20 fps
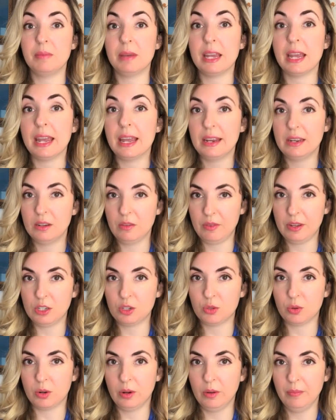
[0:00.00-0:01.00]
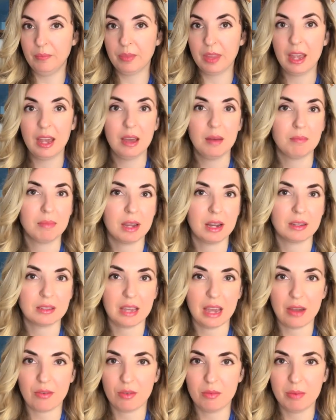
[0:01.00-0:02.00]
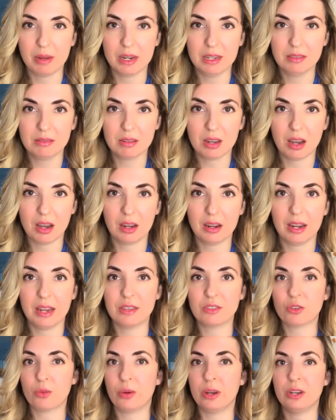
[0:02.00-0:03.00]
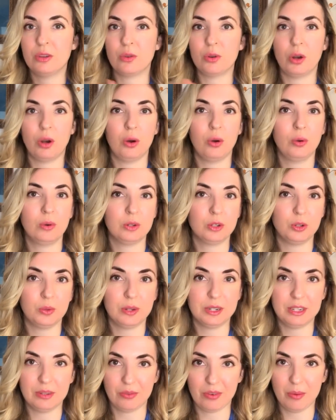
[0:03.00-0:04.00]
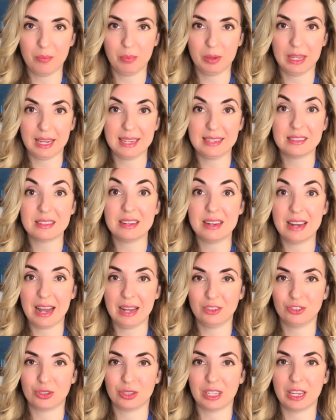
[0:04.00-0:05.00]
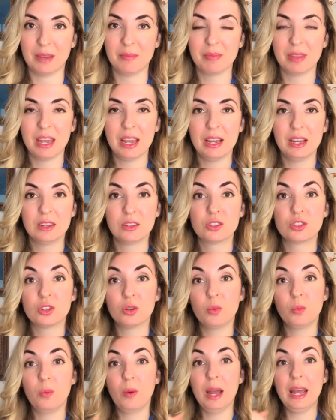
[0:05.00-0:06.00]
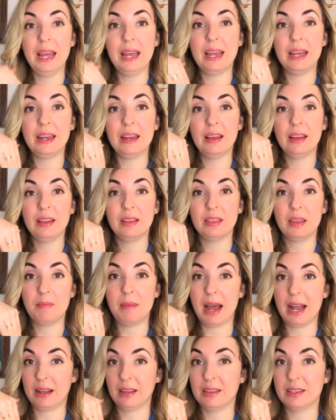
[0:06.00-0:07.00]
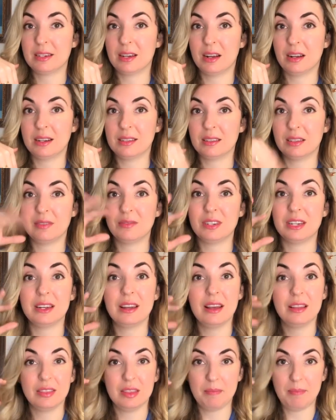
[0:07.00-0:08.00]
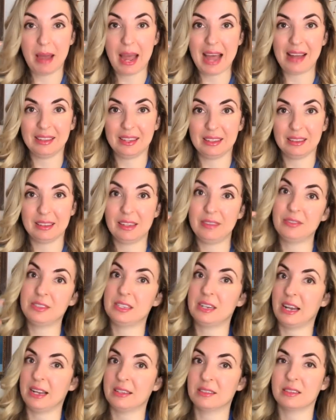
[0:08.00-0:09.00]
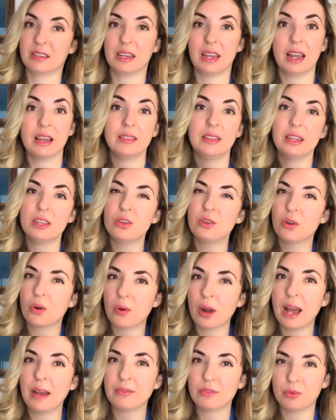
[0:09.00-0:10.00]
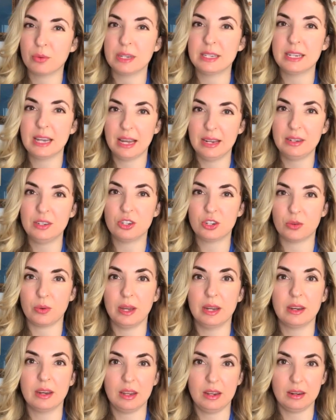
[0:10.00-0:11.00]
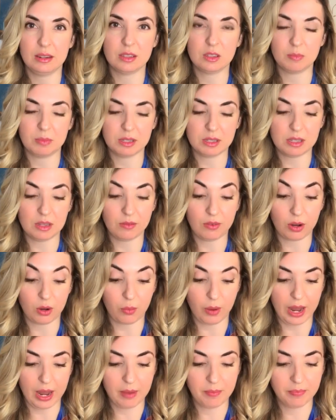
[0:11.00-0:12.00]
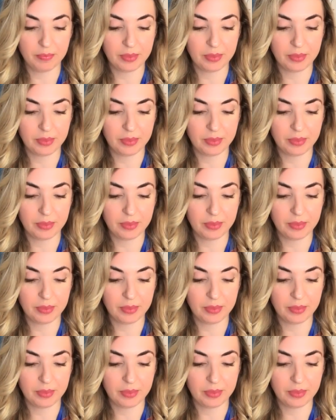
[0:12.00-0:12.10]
be individual because everybody's tongue is going to go to a different place naturally. So when the back of the tongue is lifted, the palate lifts nicely, and then you don't have to attend to it in a specific way.